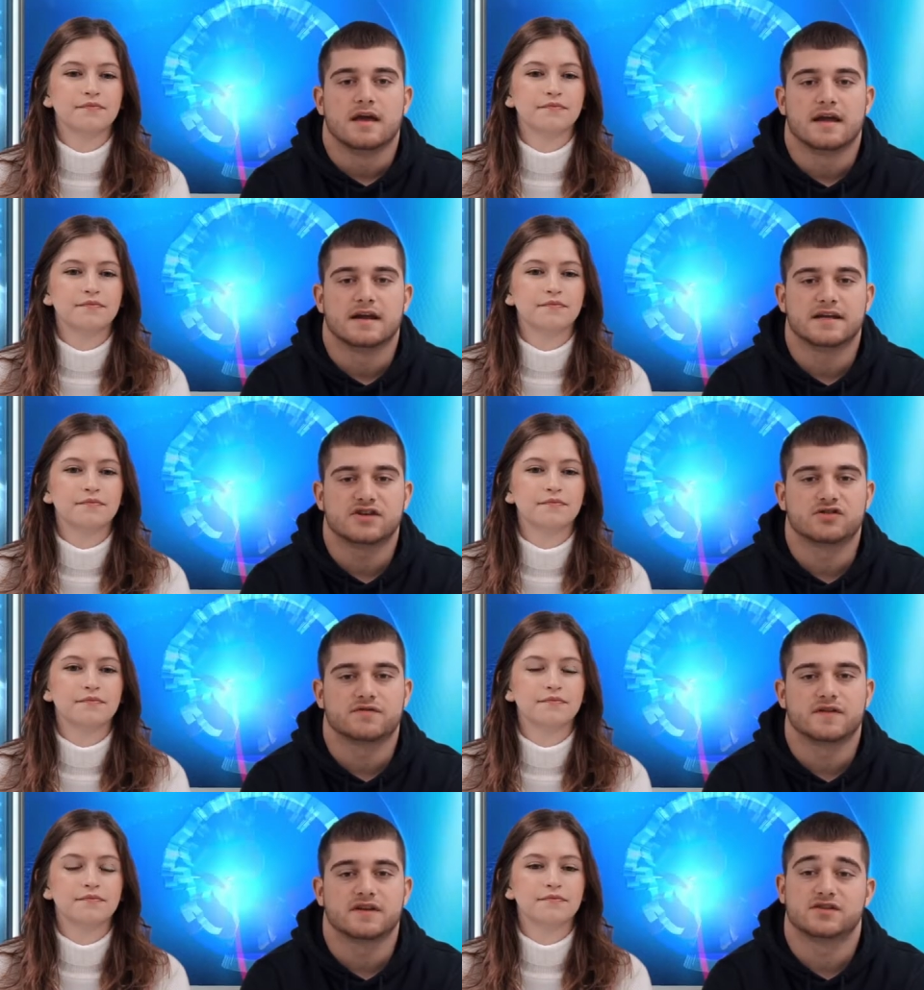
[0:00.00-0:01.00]
Speaker 1: In addition
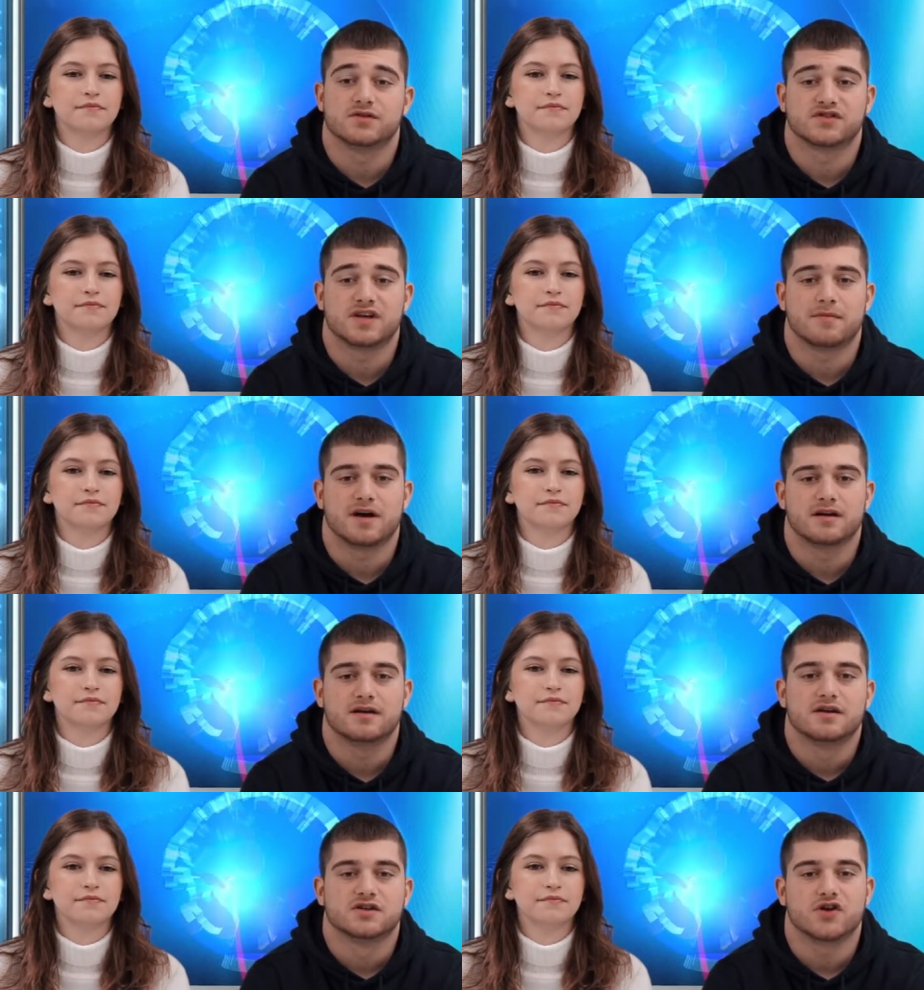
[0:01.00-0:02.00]
for this year's semi,
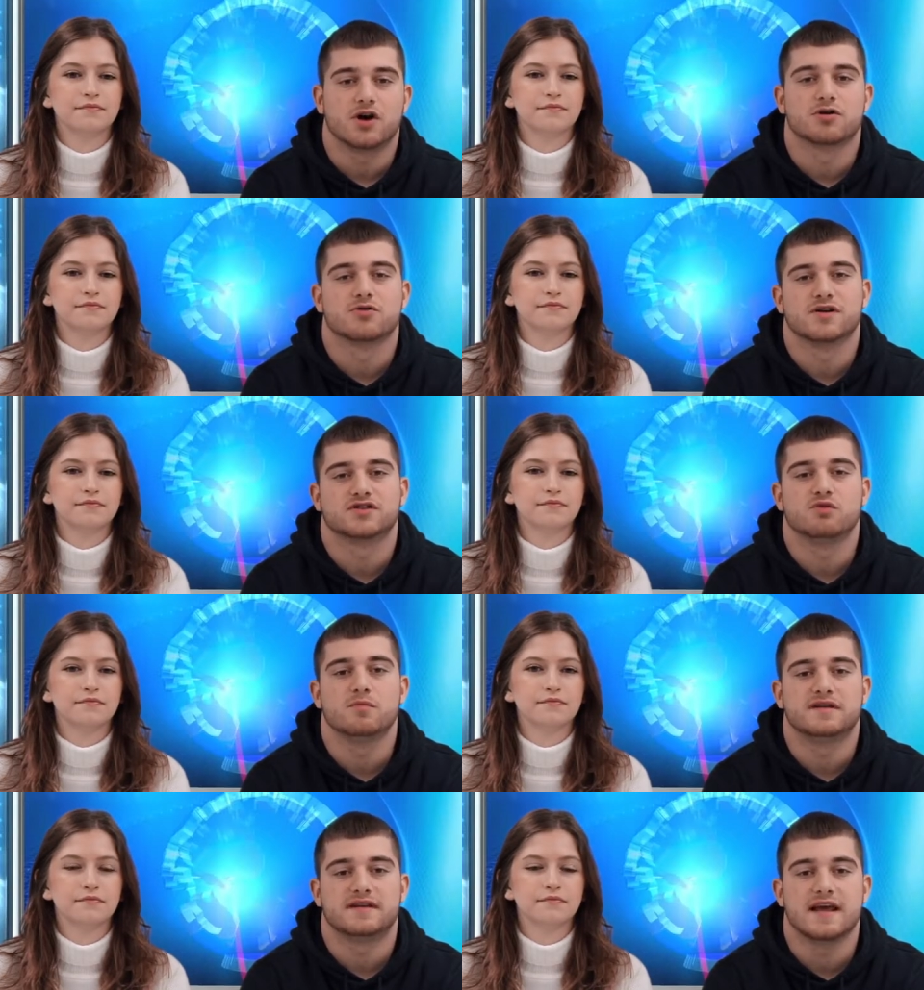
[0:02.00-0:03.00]
song requests will
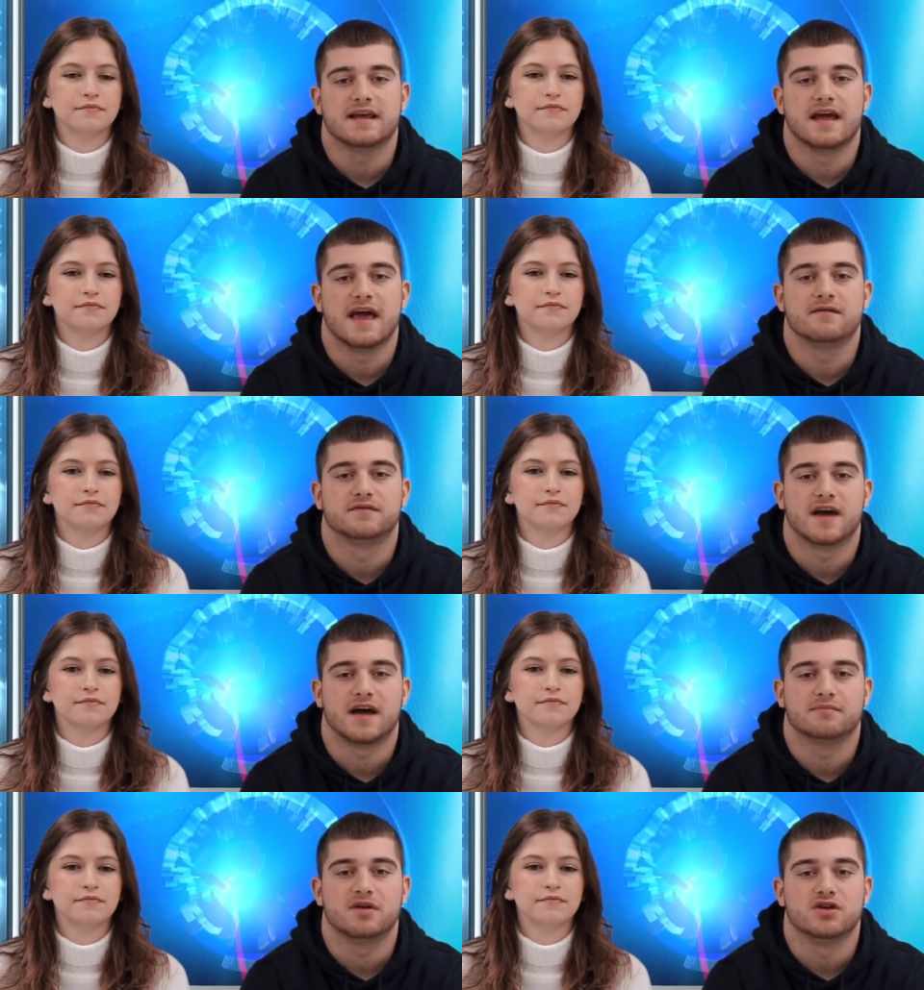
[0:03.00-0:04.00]
be taken ahead of
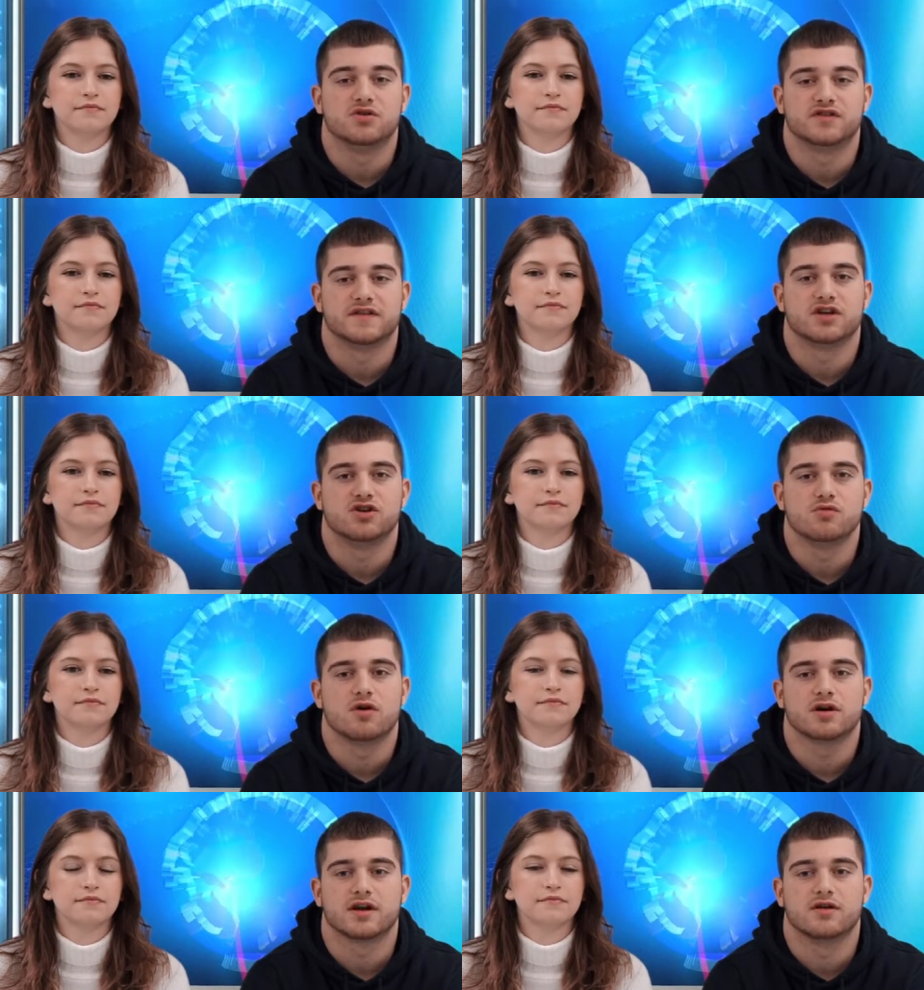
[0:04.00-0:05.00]
time using the
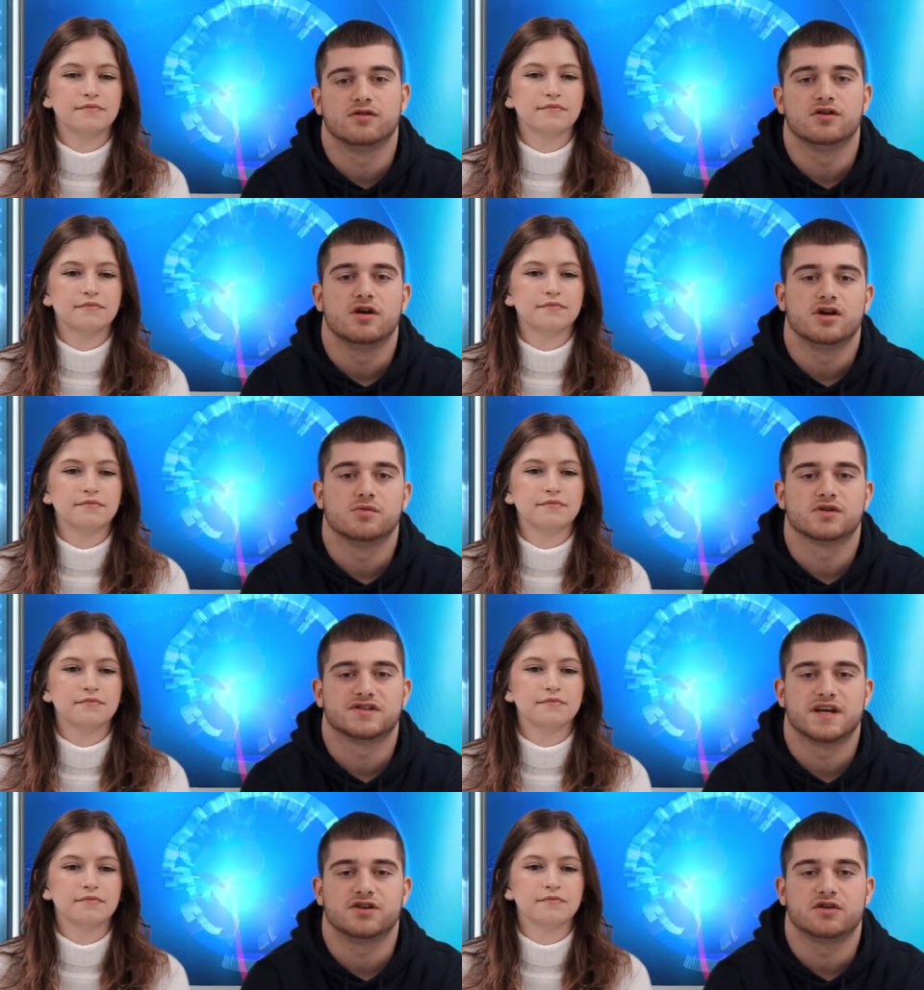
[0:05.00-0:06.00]
QR code you were
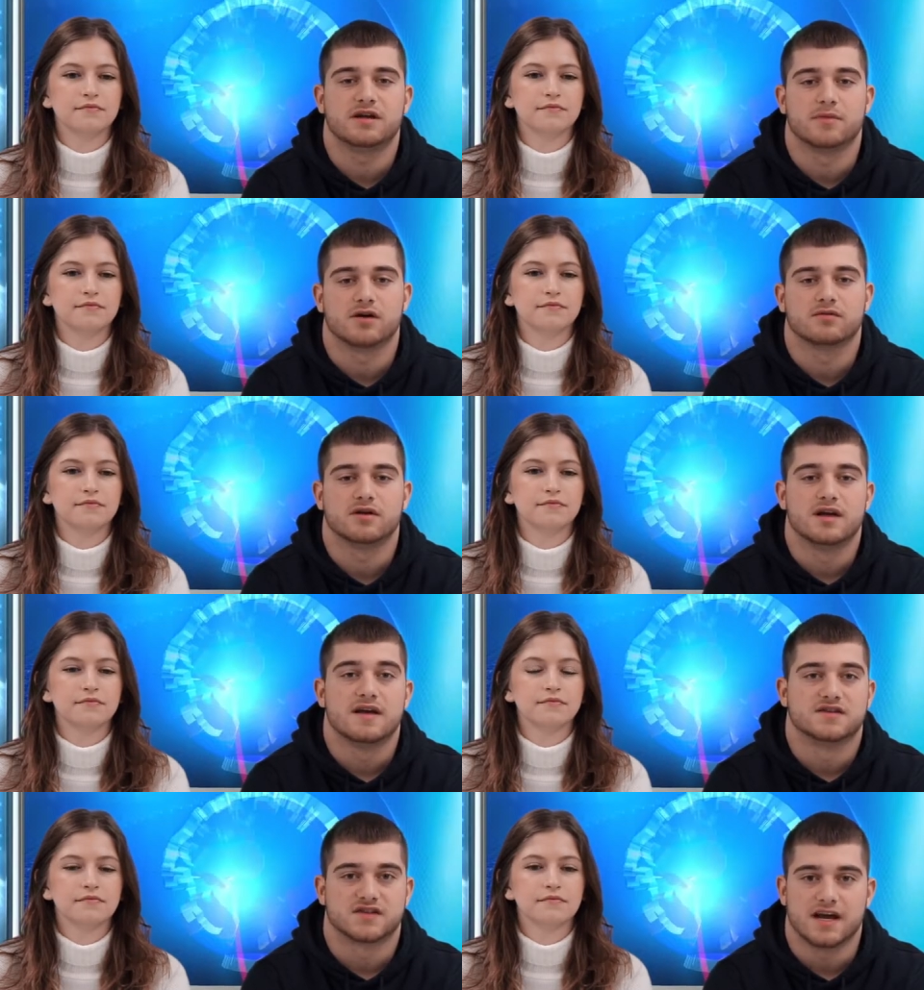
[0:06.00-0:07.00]
sent in your email.
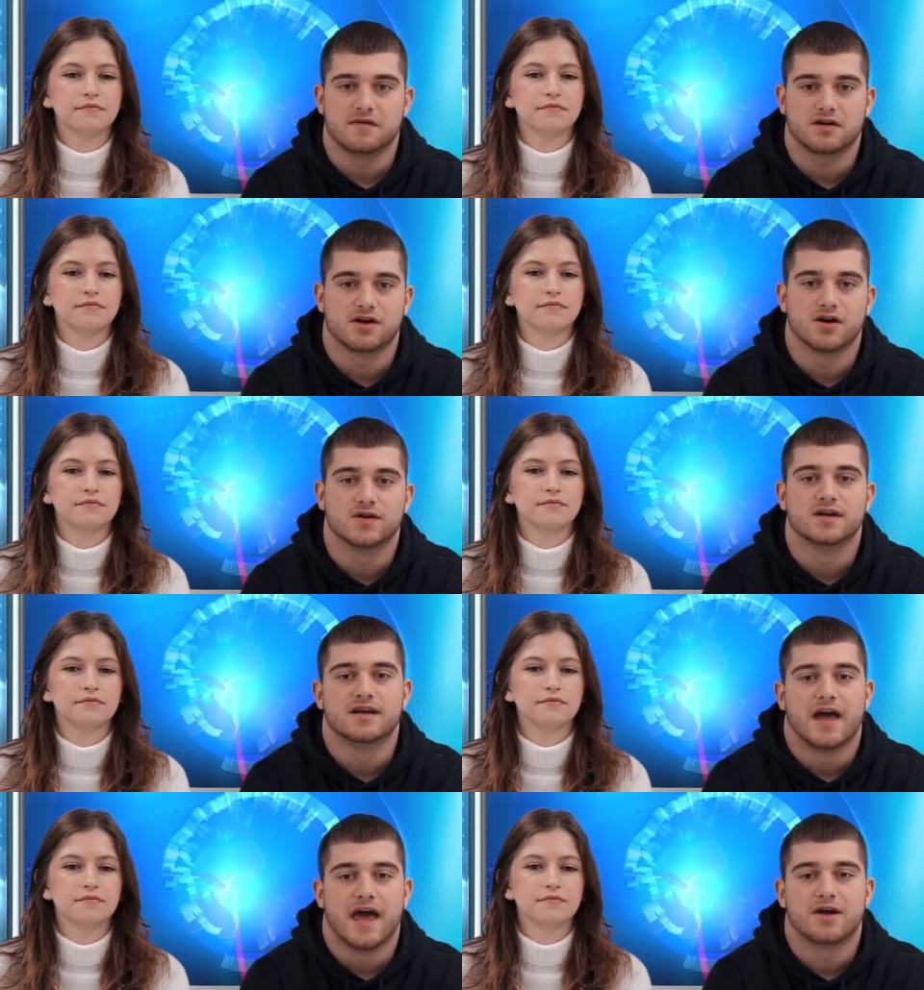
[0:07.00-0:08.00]
Scan the code,
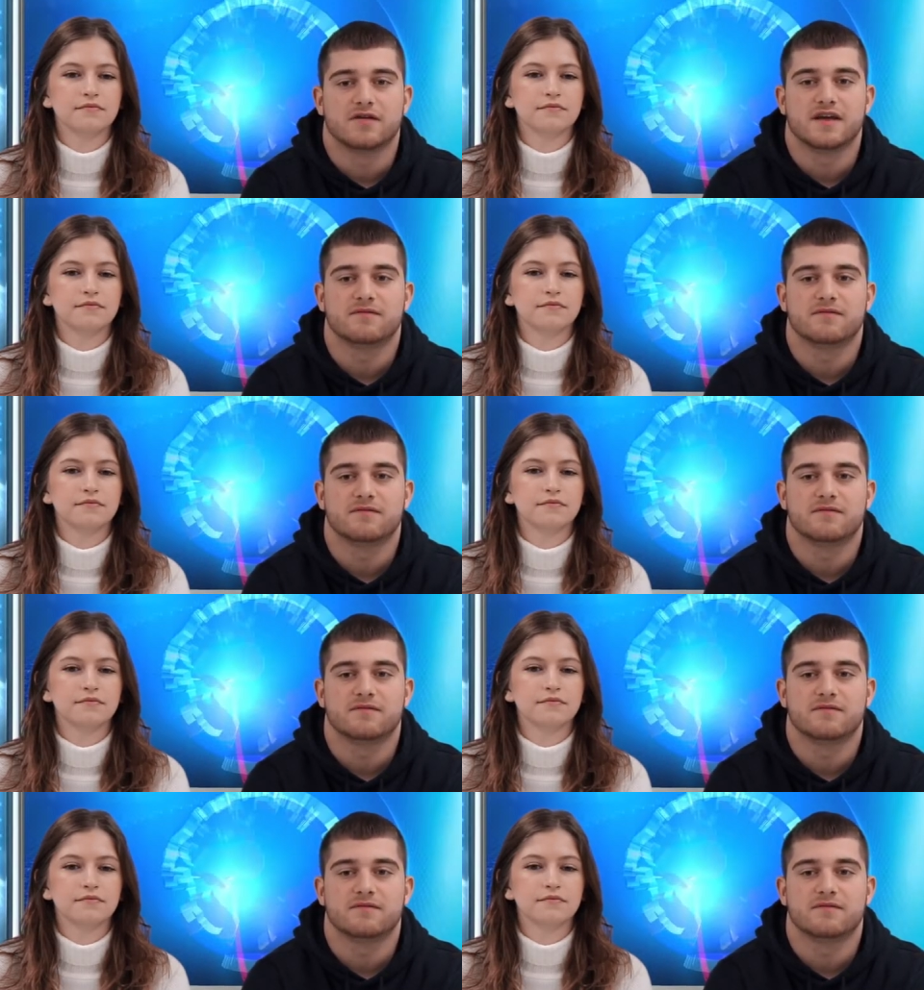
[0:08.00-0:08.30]
enter the